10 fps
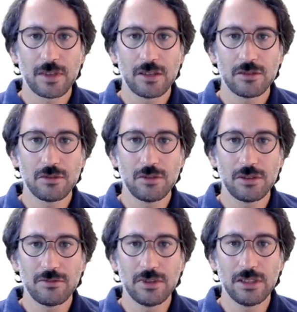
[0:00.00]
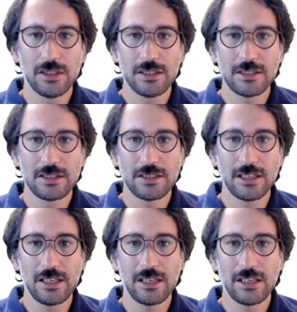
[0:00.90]
So it will
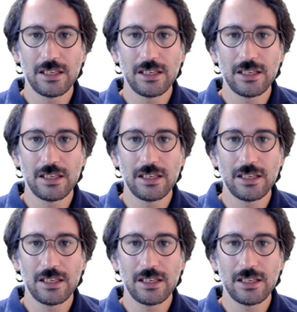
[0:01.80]
stay